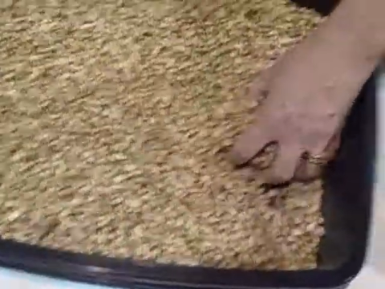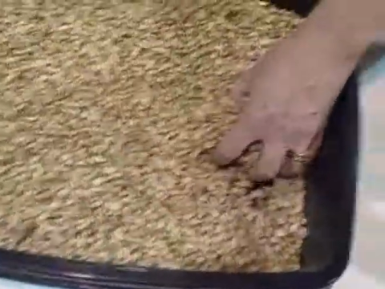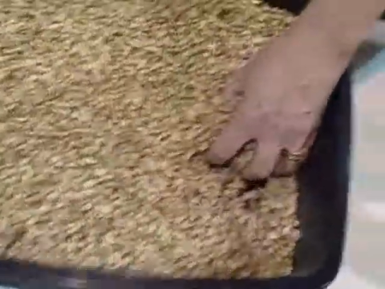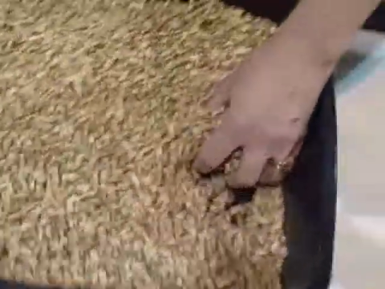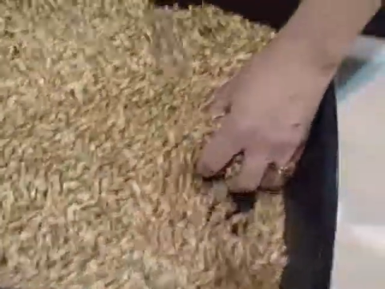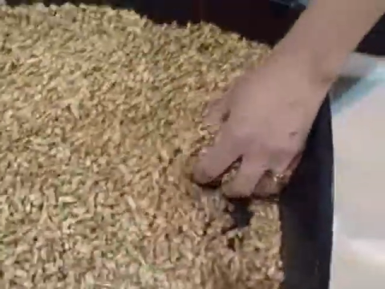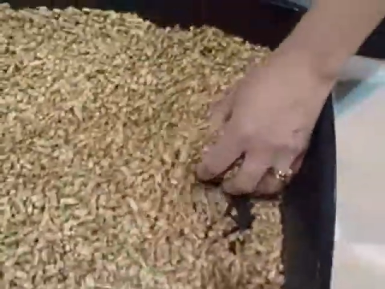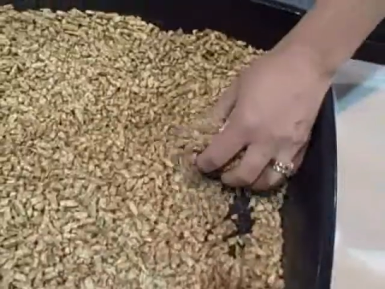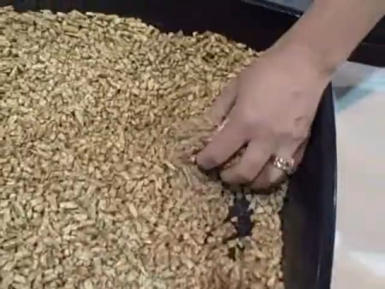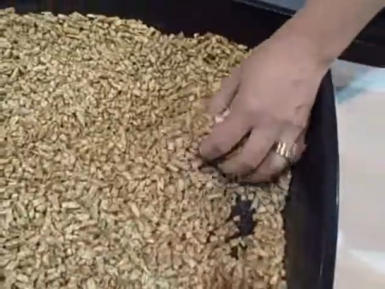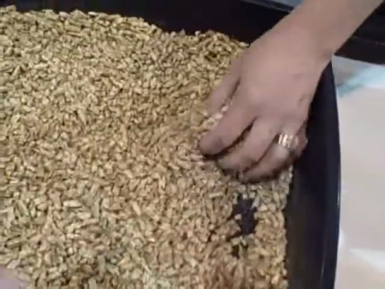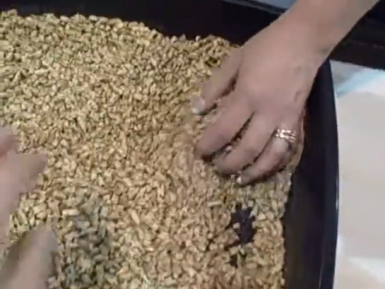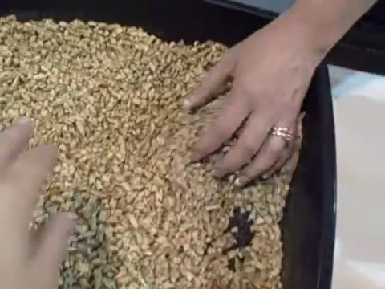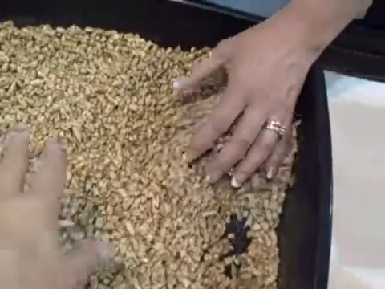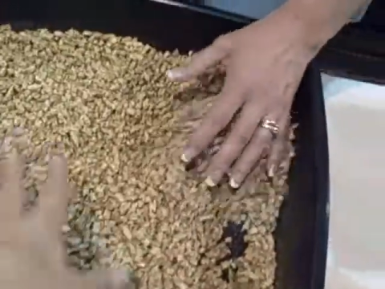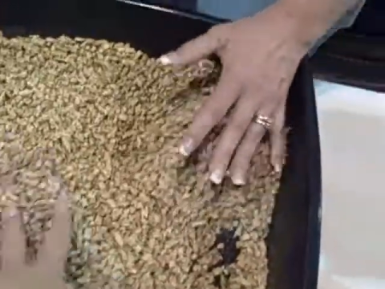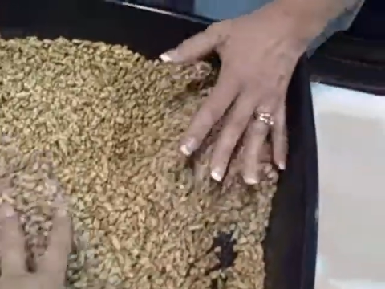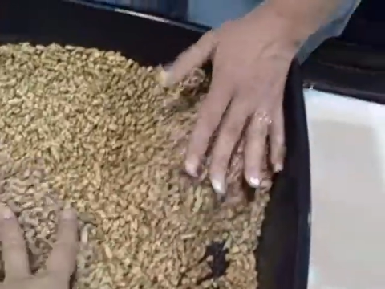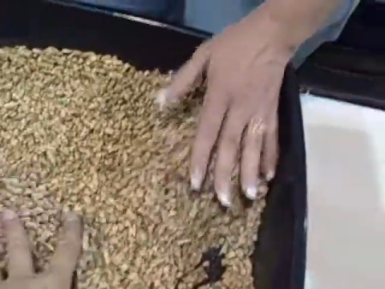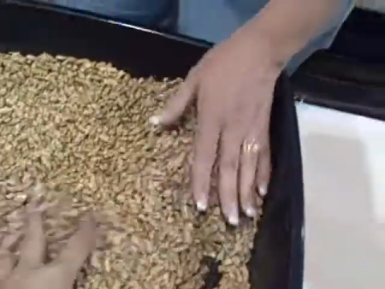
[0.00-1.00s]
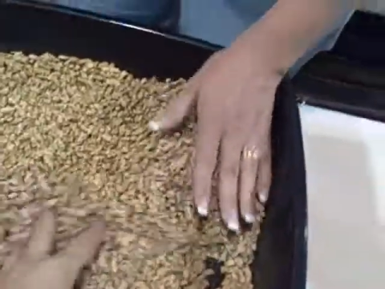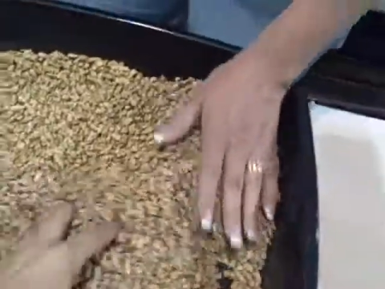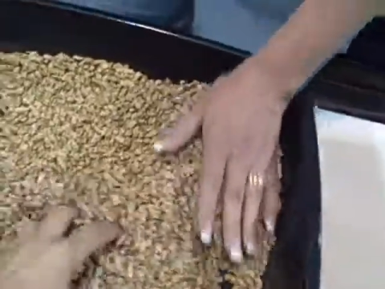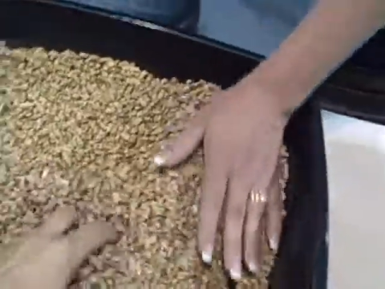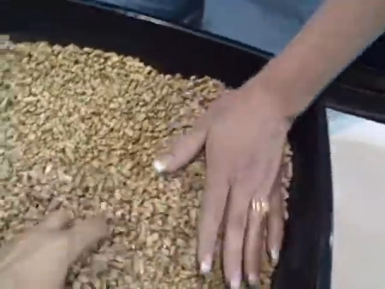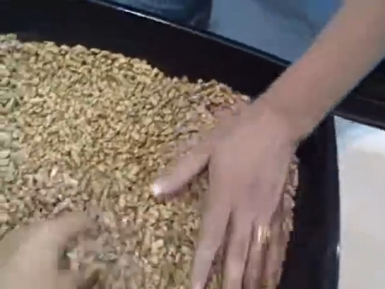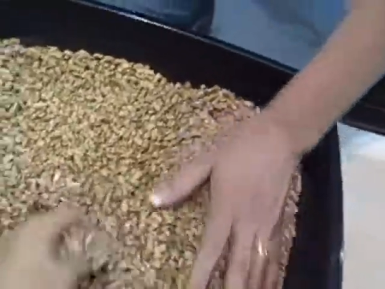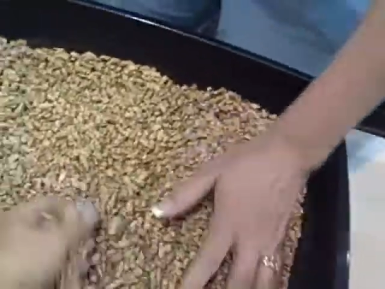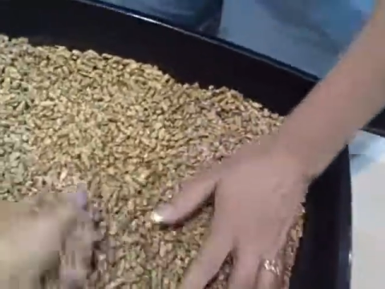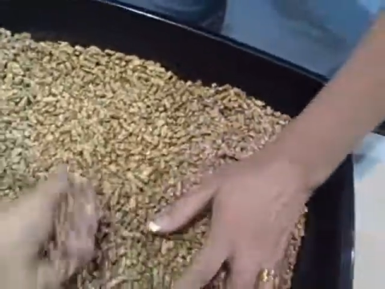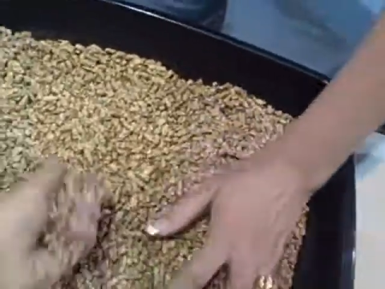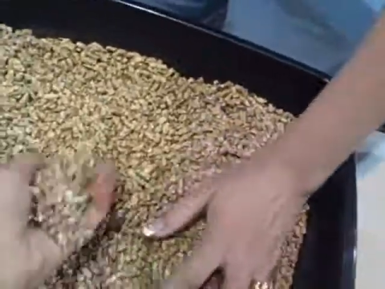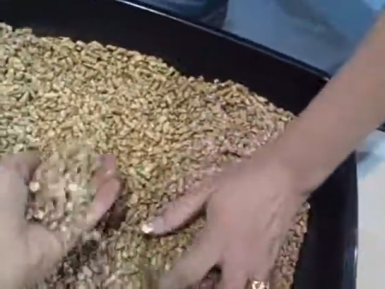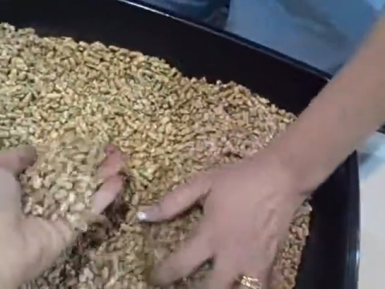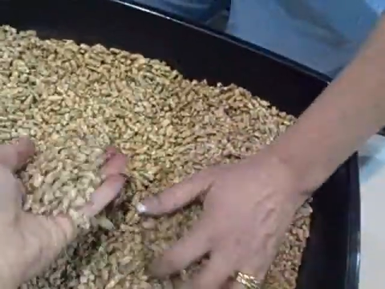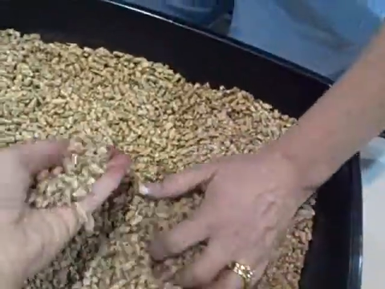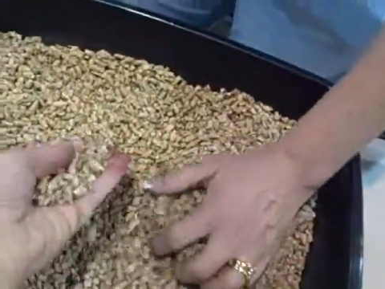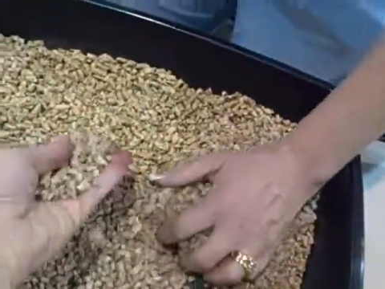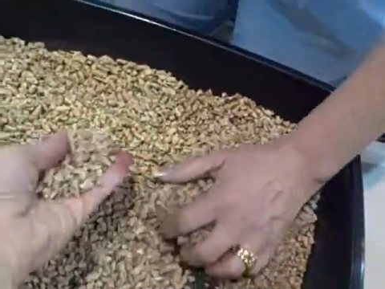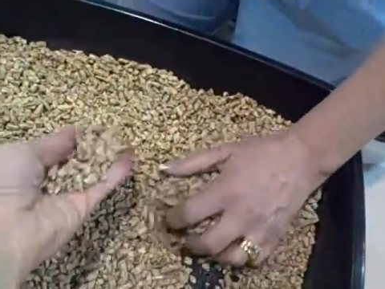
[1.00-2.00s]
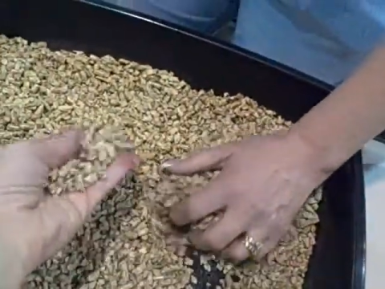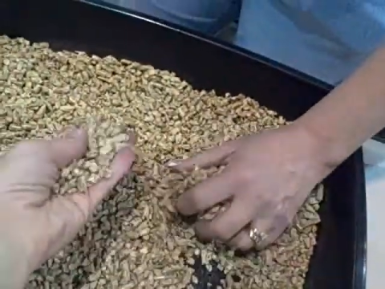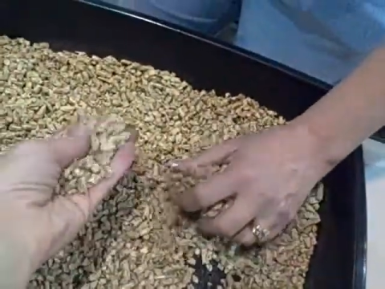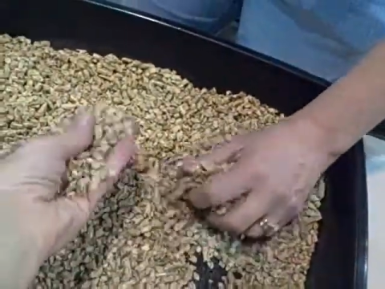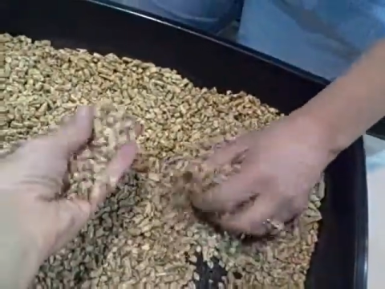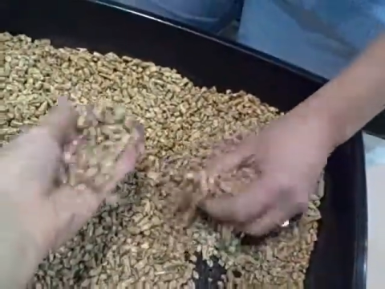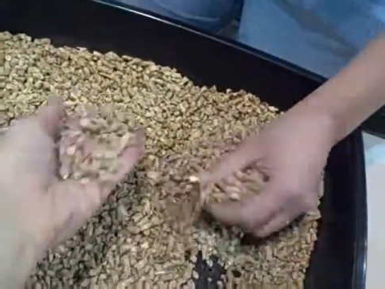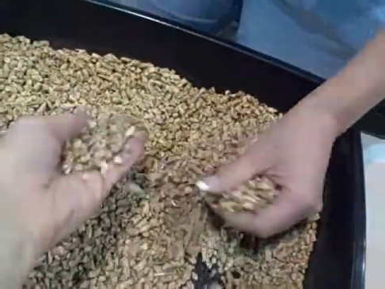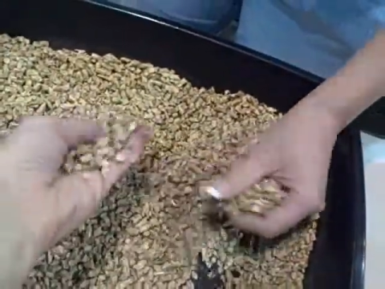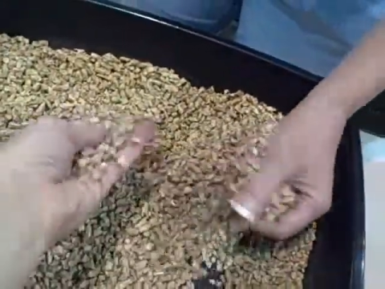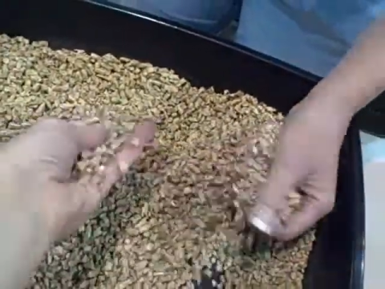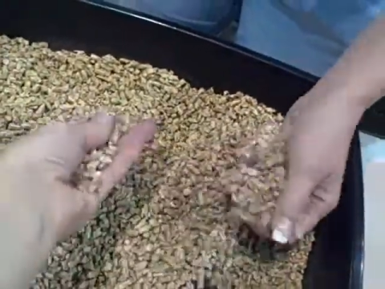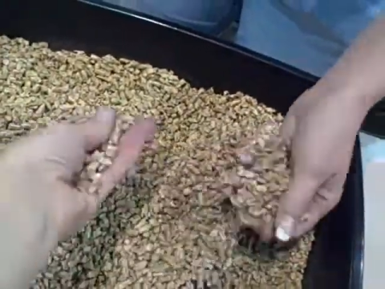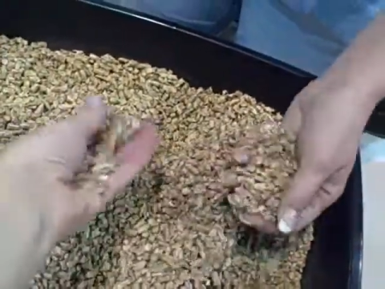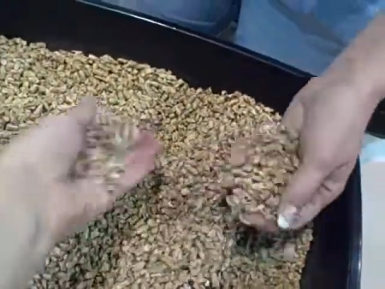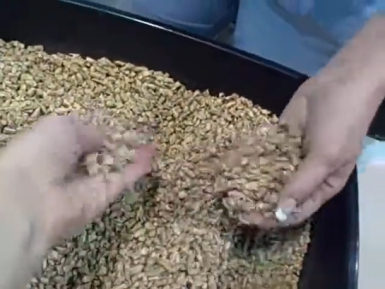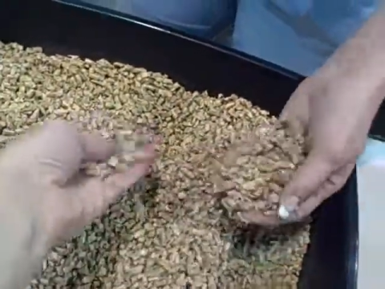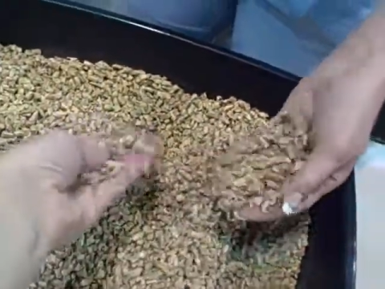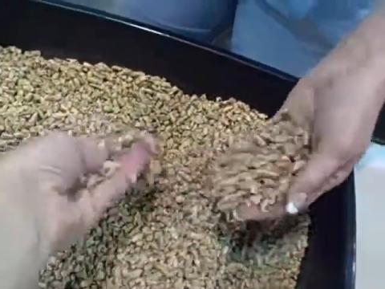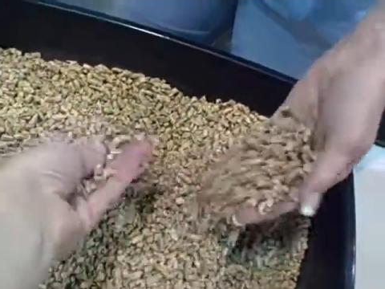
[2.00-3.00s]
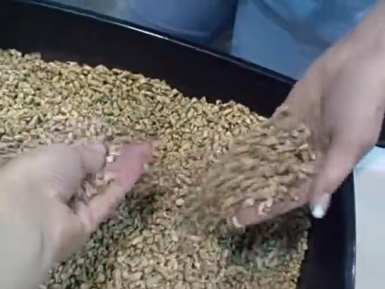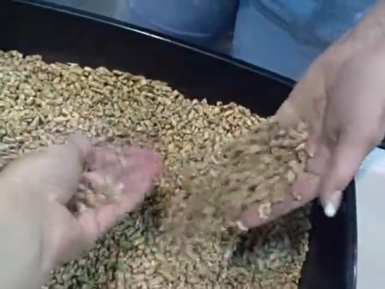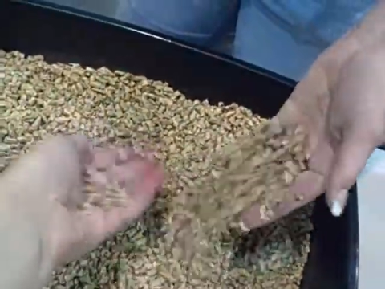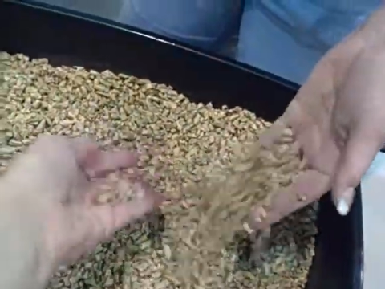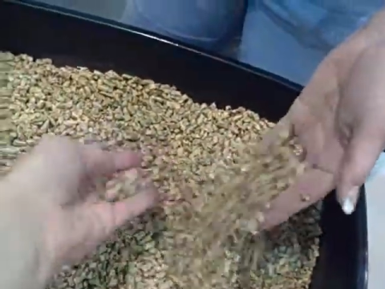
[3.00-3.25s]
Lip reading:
[unreadable: no face in view]